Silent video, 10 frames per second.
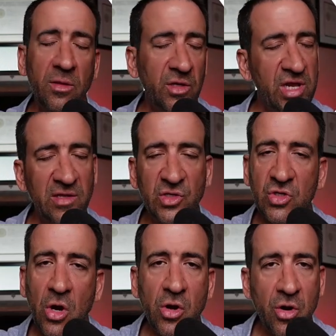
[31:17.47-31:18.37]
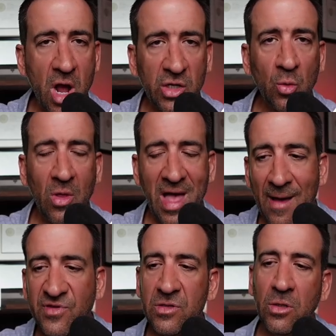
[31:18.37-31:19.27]
the chances are your doctor will
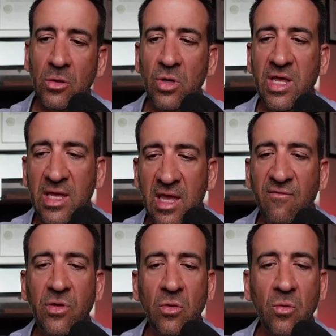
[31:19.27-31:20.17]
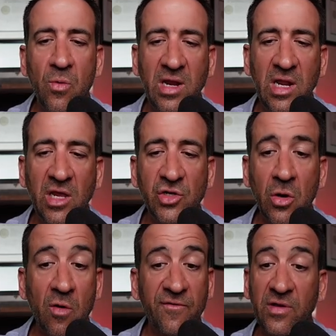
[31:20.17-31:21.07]
absolutely give you
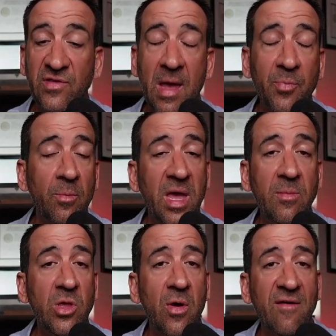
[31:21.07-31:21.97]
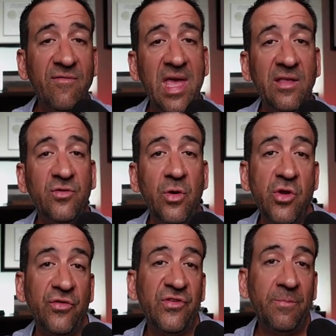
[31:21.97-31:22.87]
radiation. Or for example, maybe you have cancer in
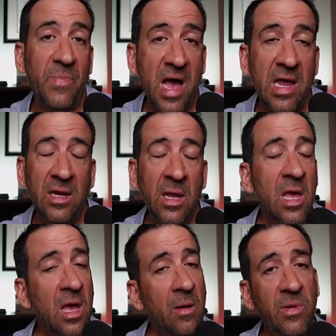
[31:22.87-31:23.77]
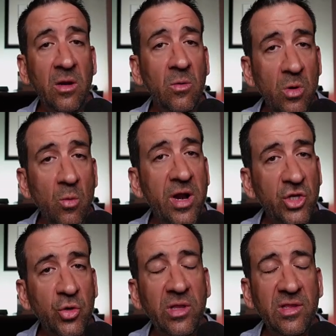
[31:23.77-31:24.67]
your spine. I mean, we want
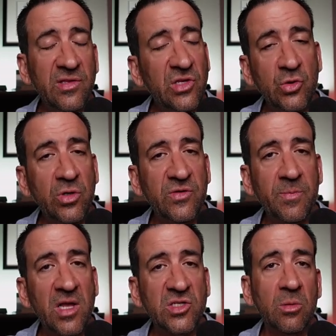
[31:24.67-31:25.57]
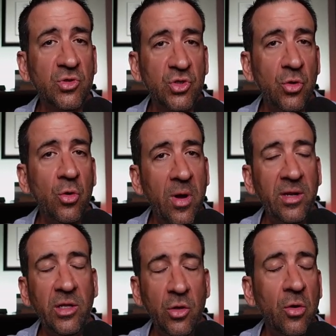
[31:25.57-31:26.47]
to treat this as soon as possible so you
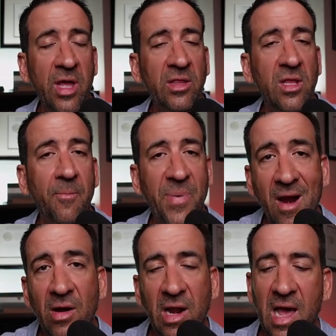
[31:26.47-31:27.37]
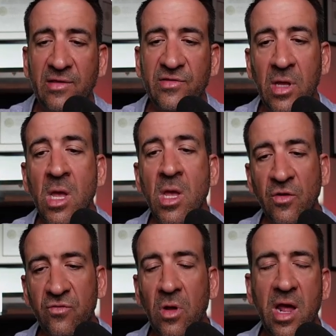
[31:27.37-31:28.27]
don't end up paralyzed.
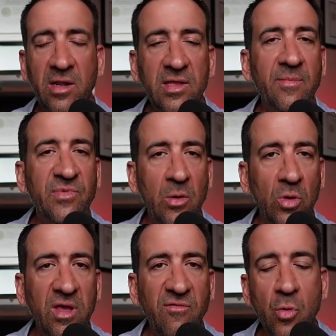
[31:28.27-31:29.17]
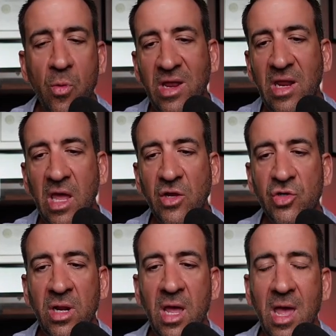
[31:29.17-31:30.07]
So a lot of times they will give you
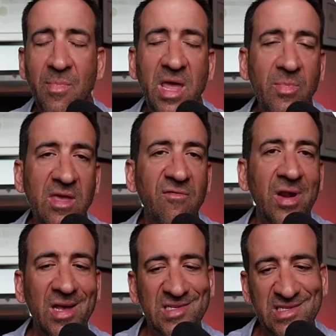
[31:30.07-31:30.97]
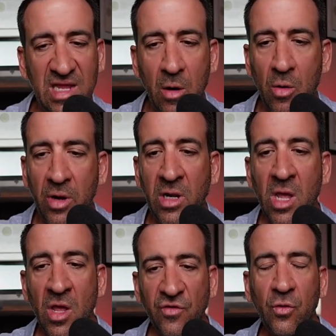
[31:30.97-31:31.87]
radiation and maybe even a steroid.
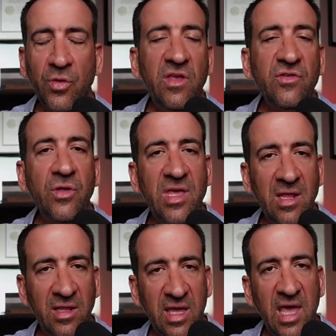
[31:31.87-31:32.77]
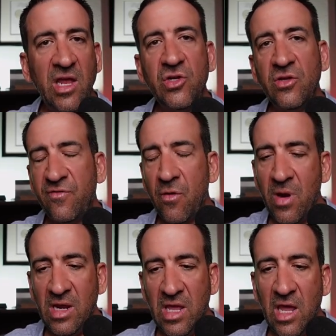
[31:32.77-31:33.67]
So these are the indications for
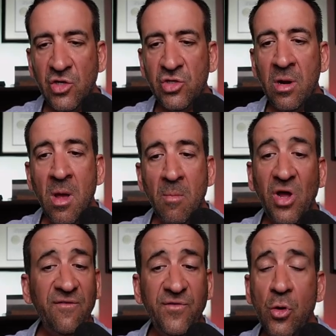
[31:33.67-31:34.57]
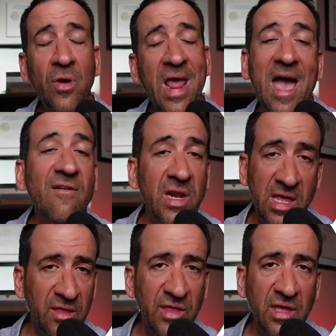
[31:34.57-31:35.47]
radiation. But if you don't have
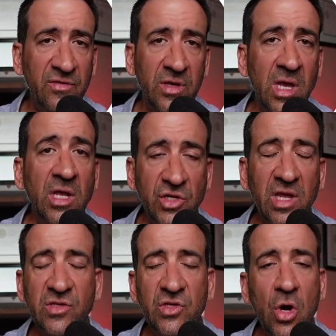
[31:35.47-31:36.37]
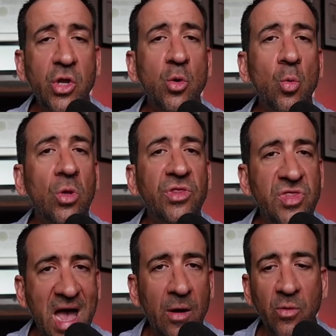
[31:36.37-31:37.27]
any of these, chances are you will
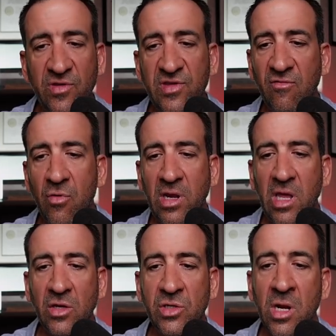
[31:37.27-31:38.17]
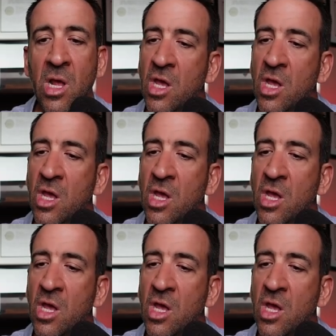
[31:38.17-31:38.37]
not receive radiation.